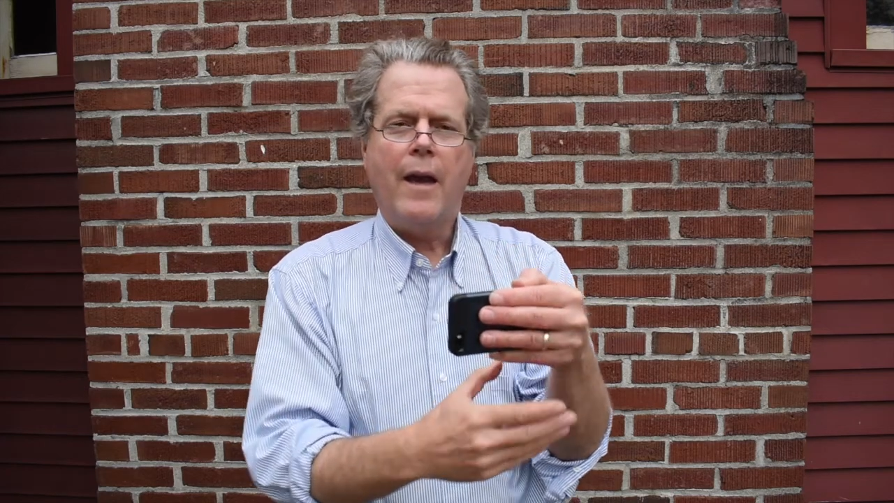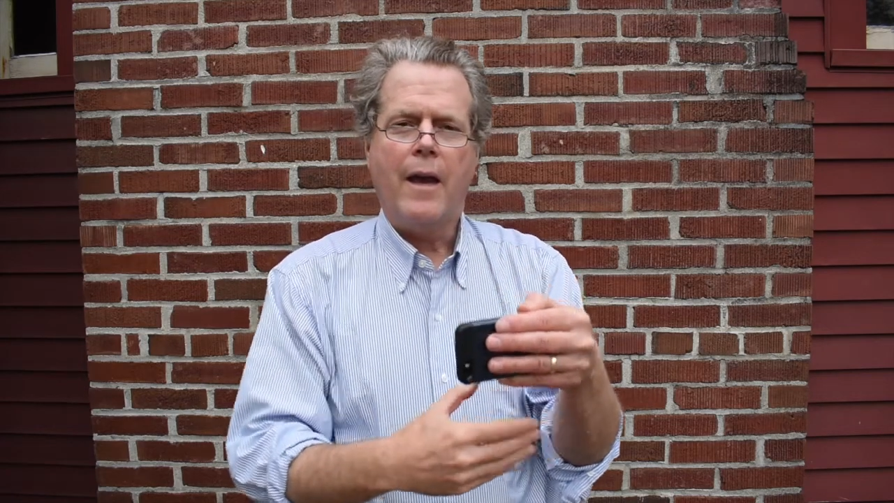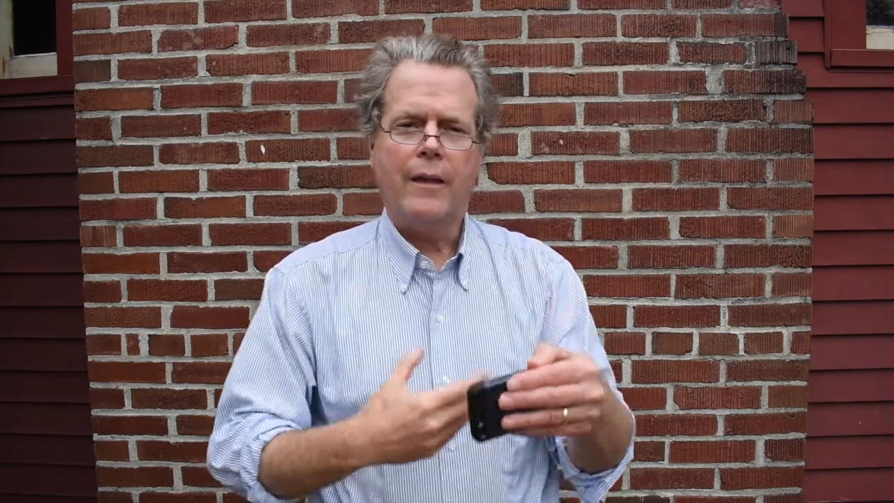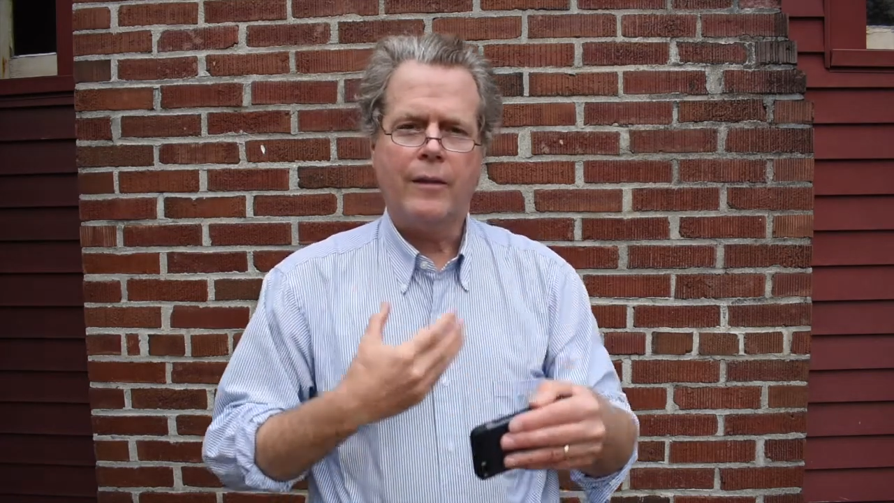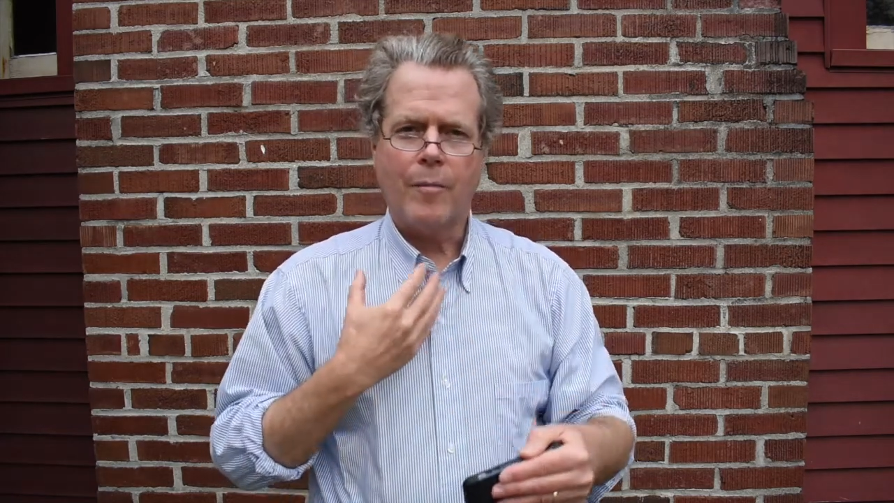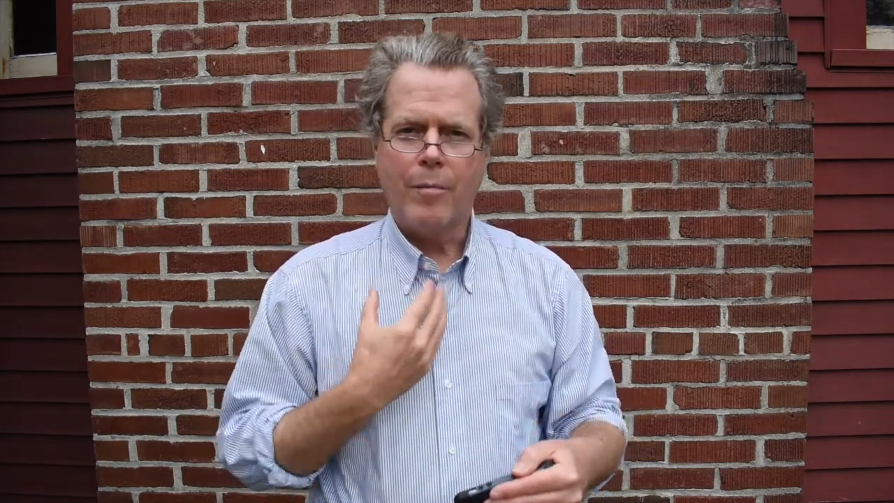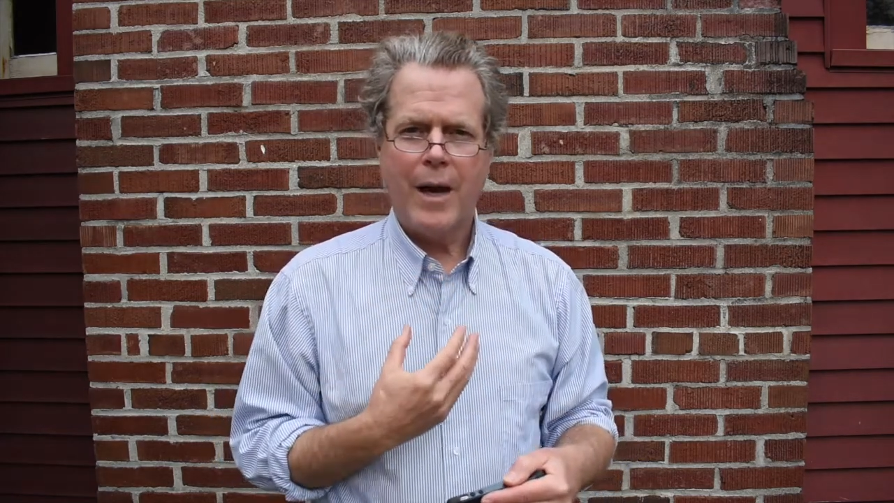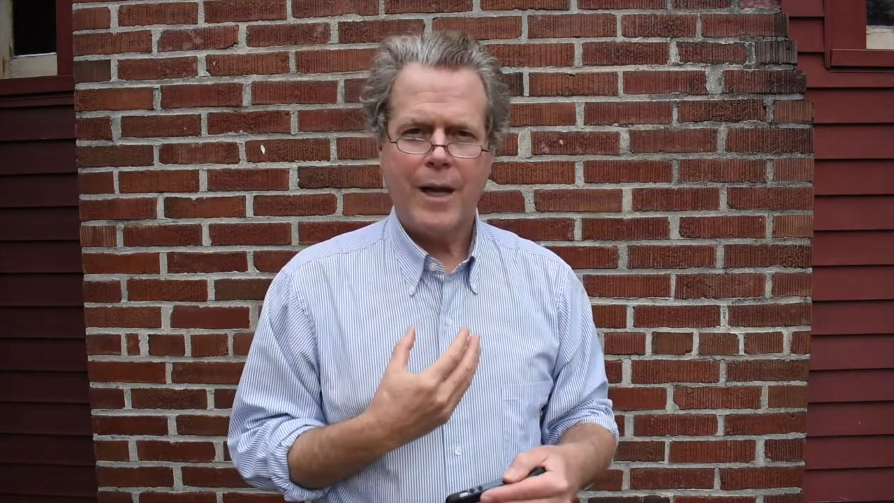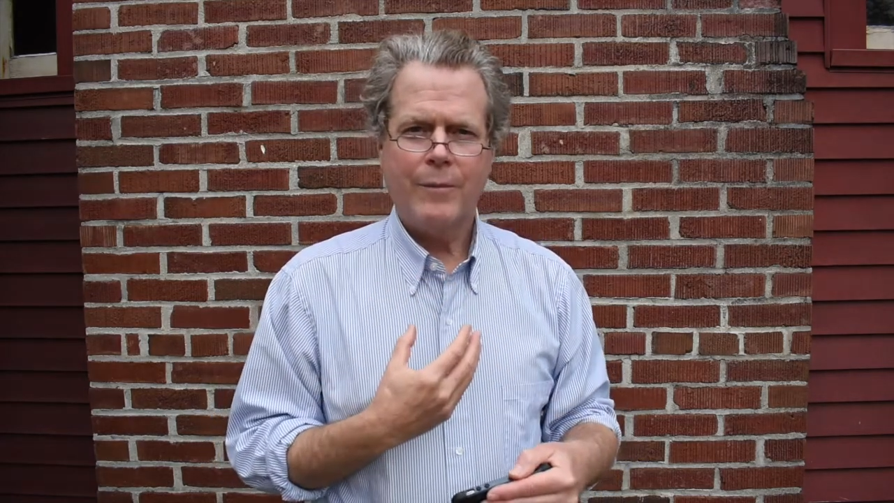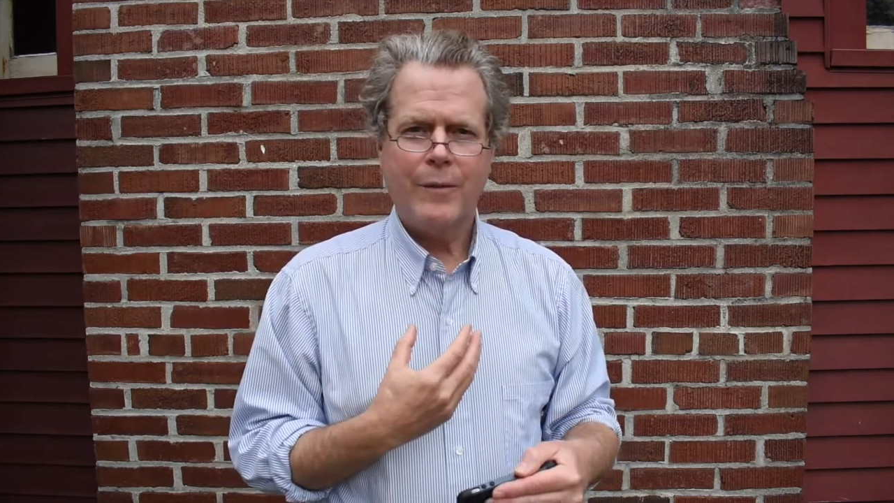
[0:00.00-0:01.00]
and at the
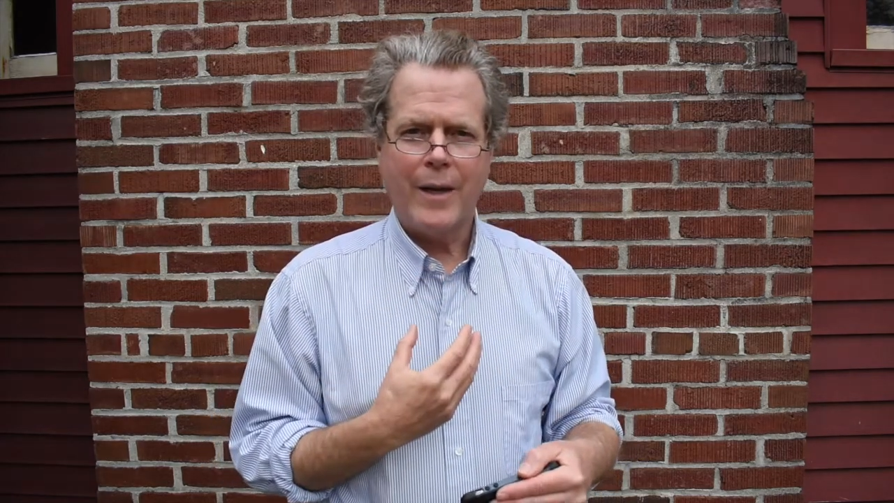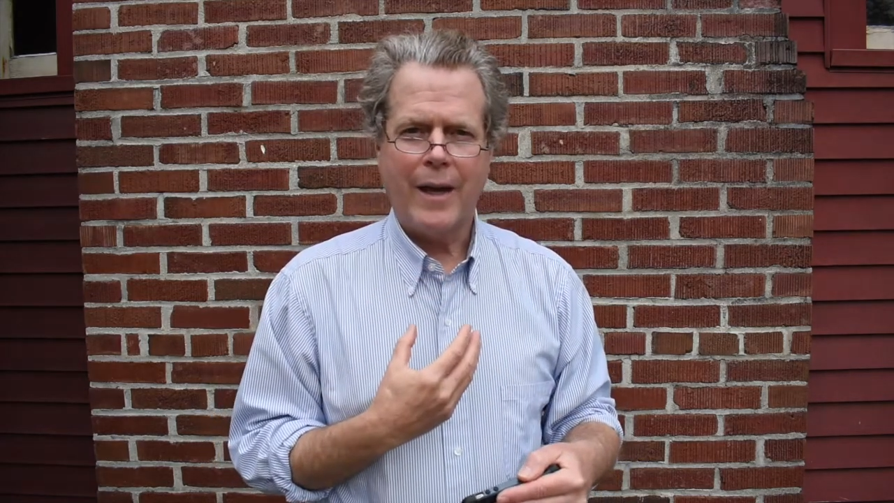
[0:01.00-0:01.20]
bottom of the